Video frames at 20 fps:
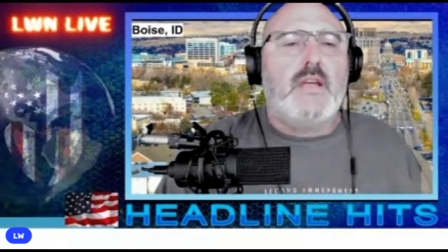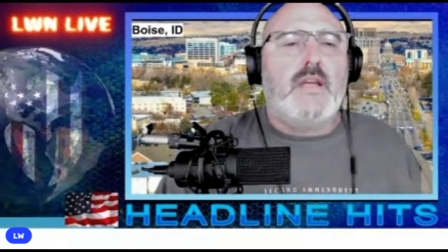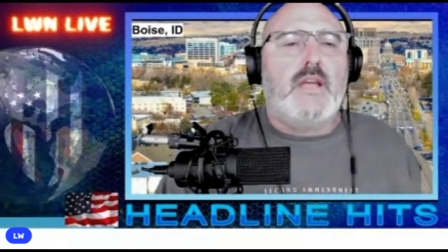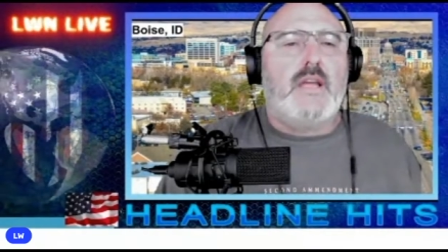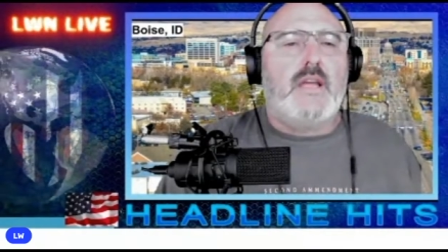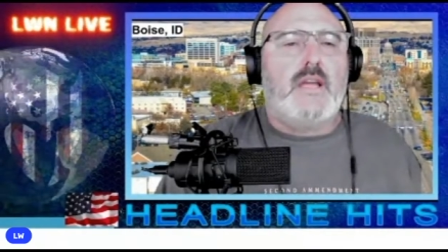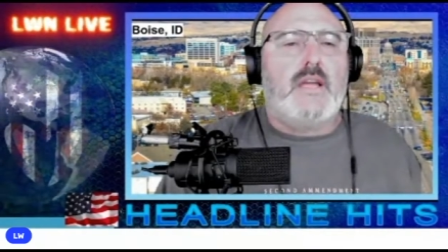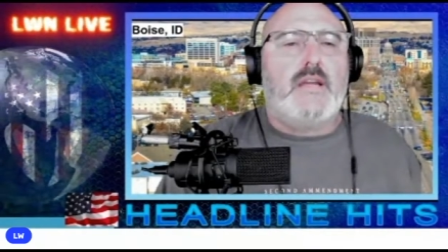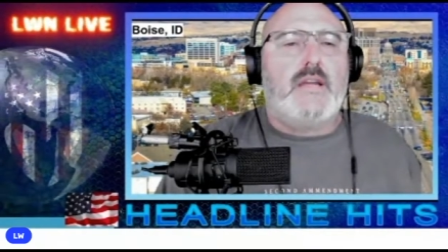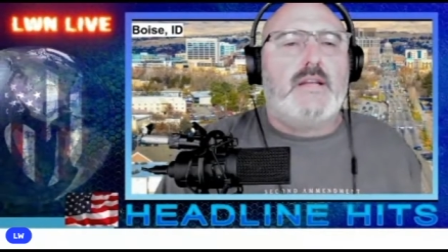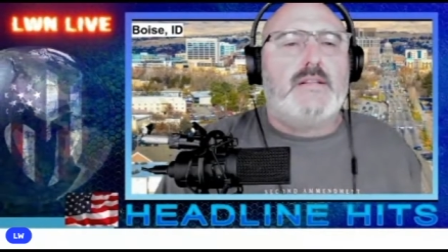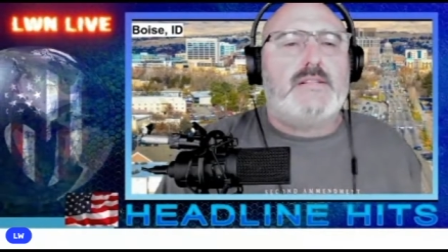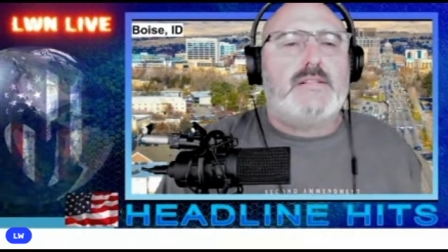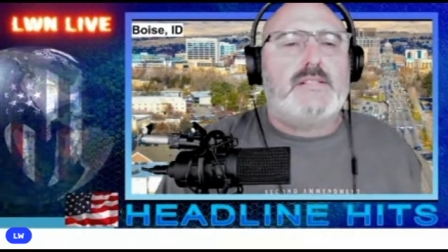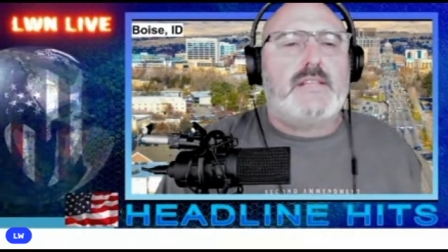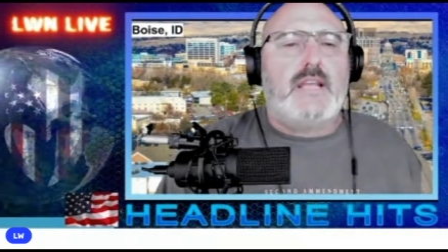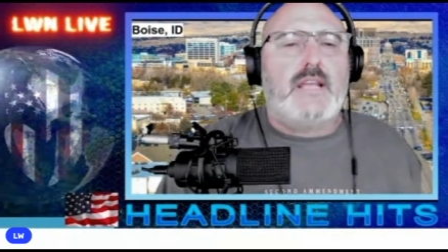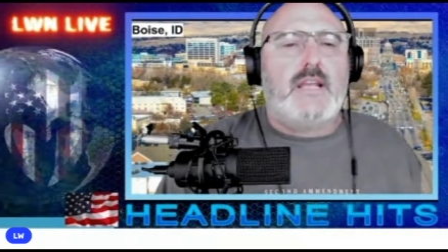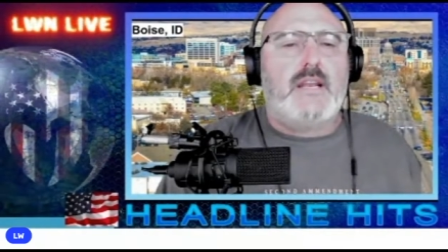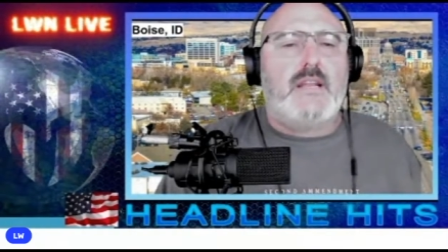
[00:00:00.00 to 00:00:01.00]
and
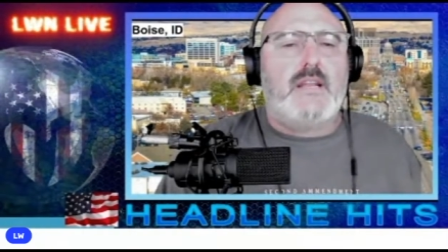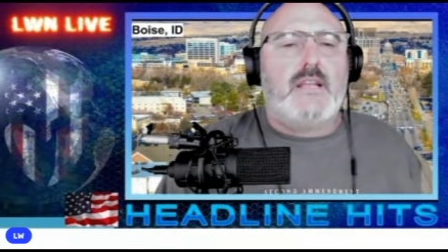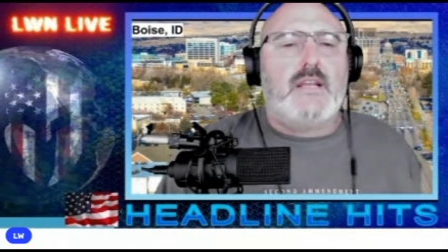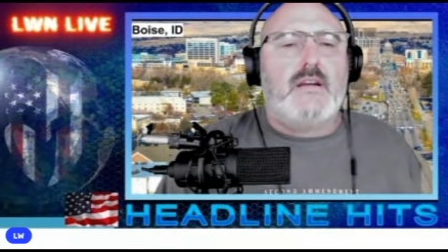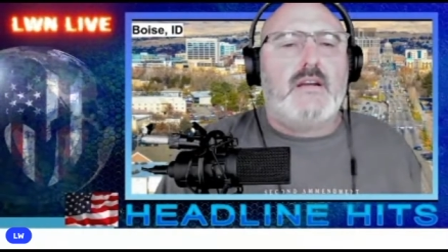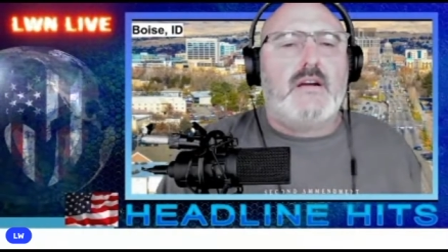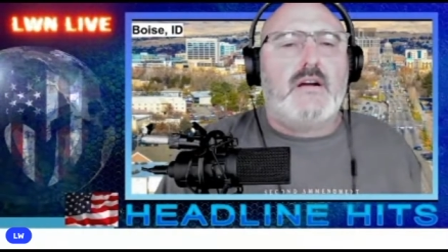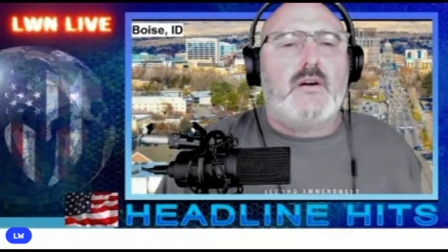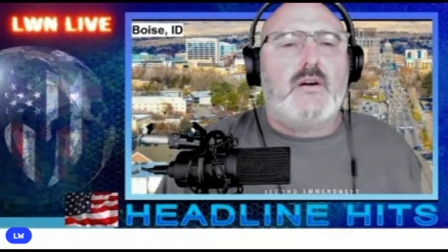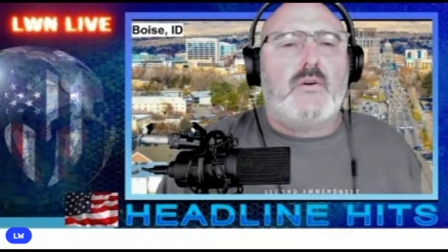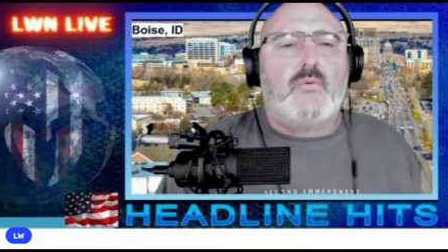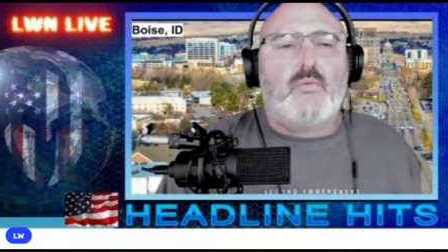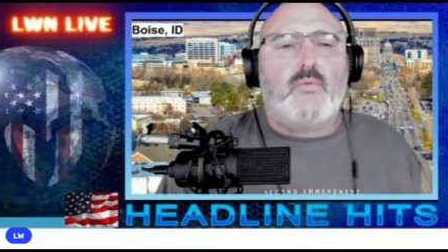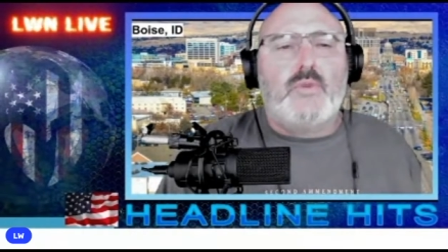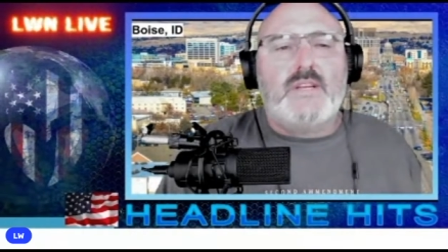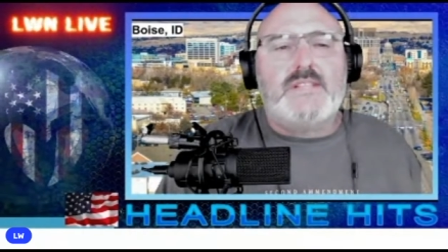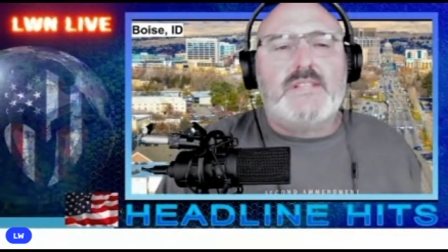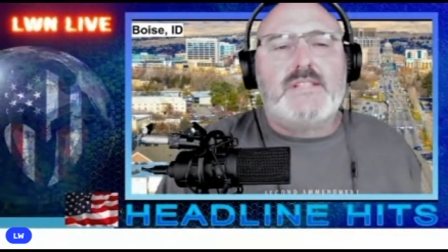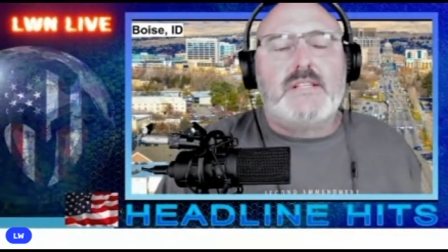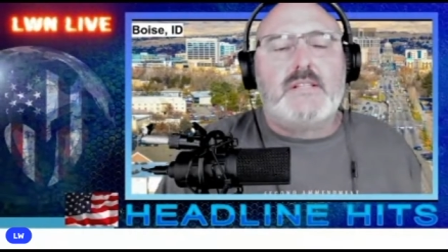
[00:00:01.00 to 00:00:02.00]
standing
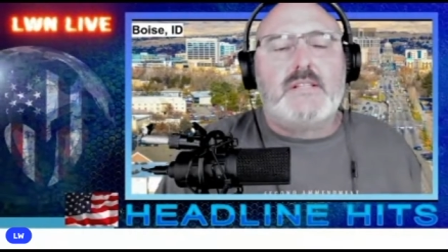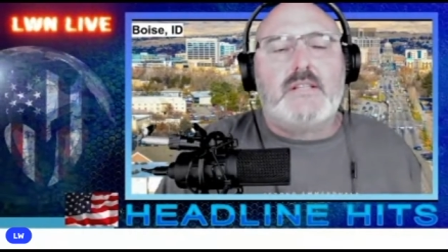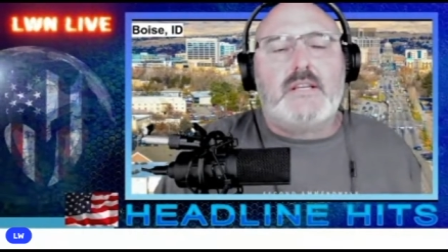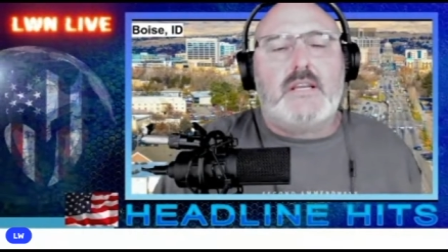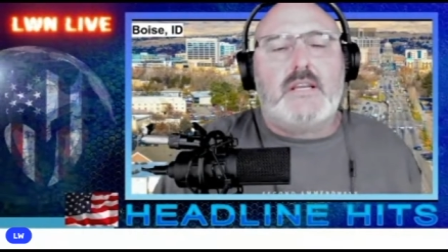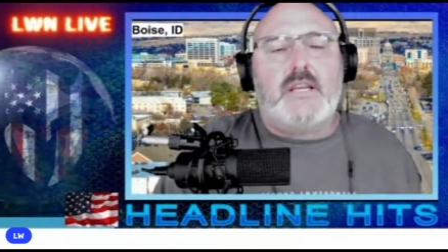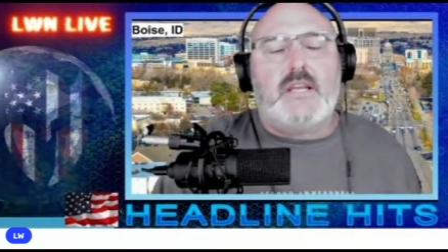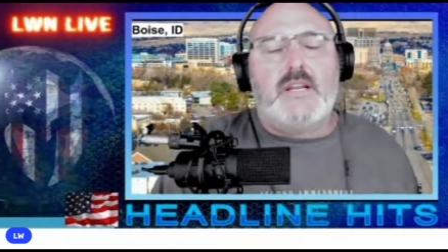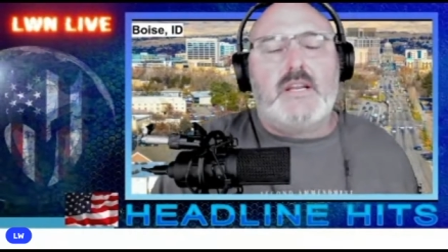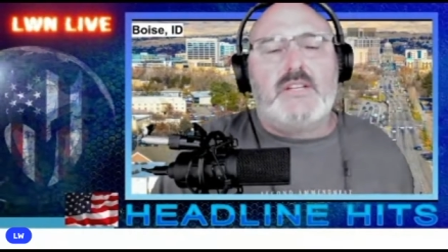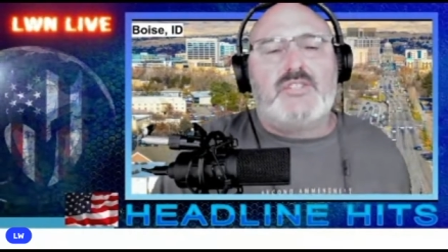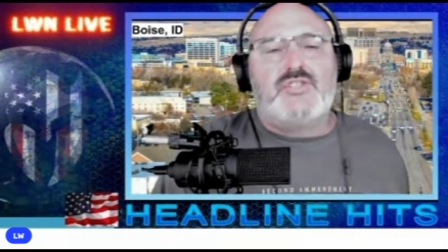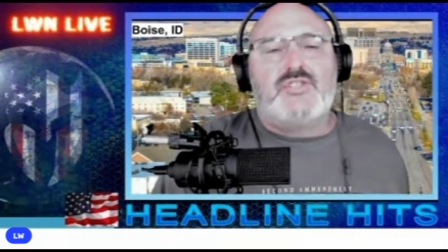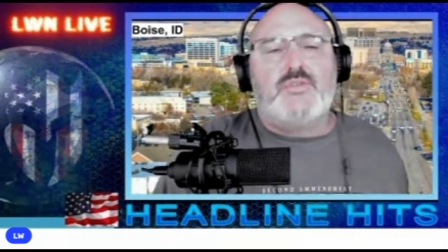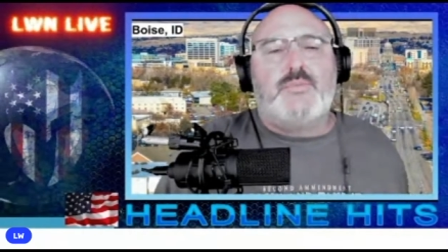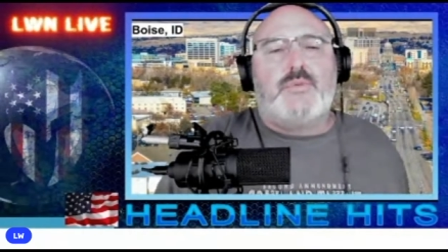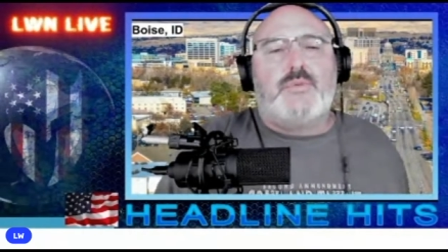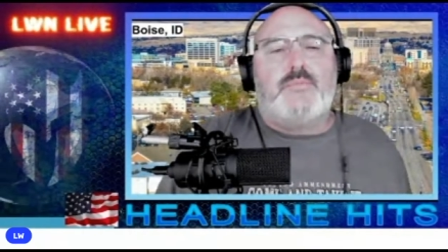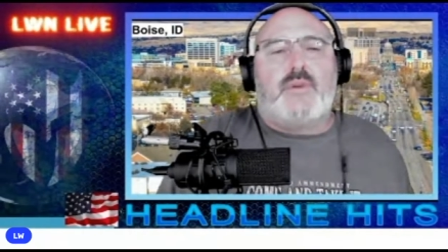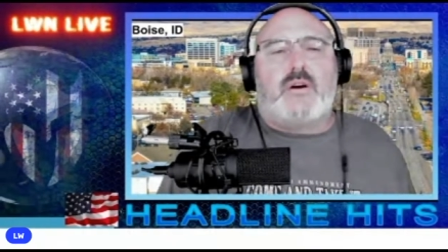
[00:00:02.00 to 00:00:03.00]
recently in a
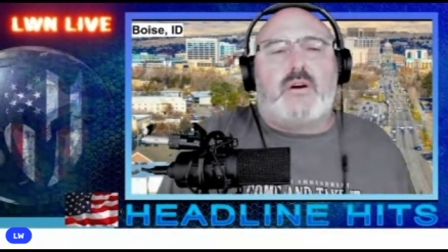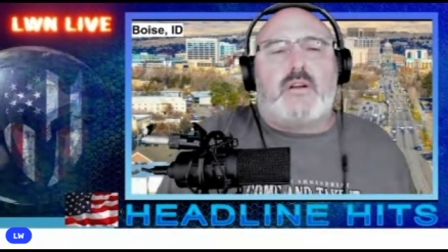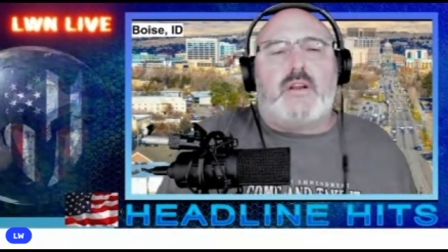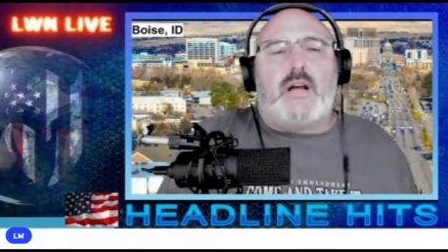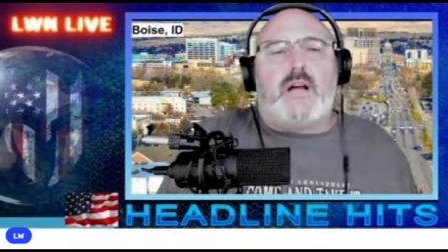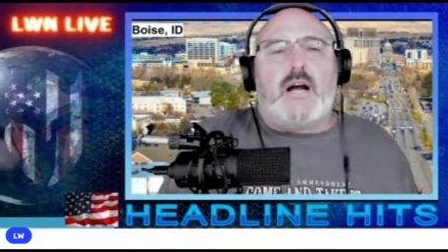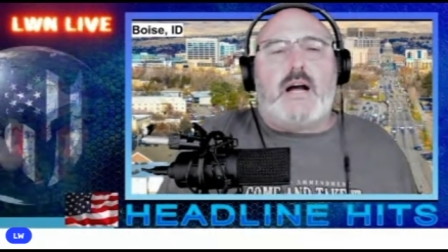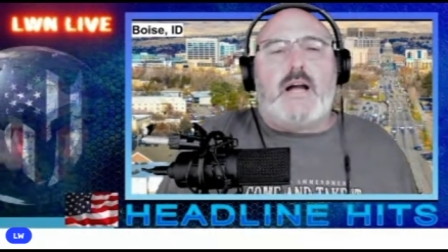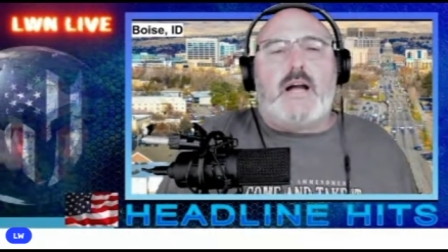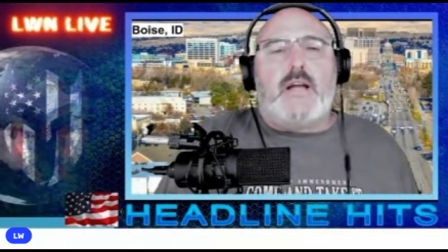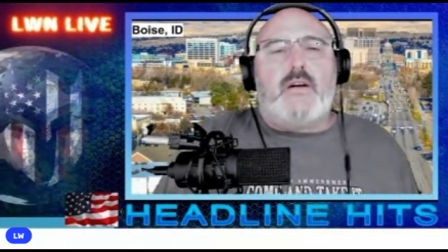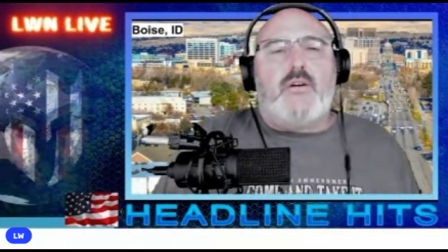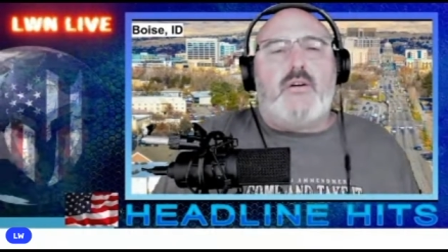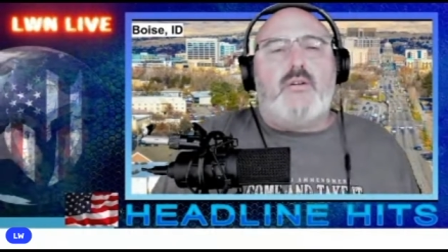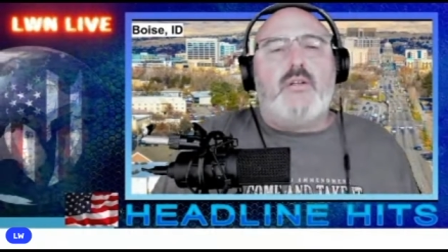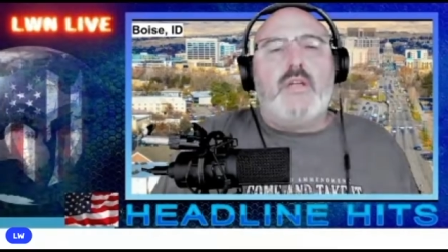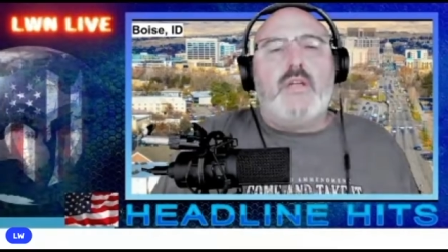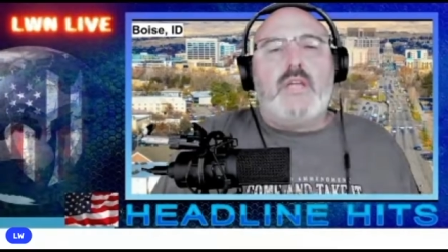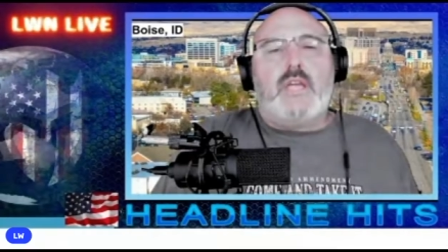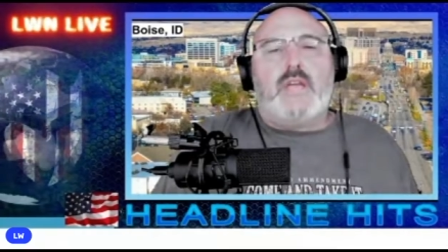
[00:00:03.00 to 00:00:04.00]
supermarket aisle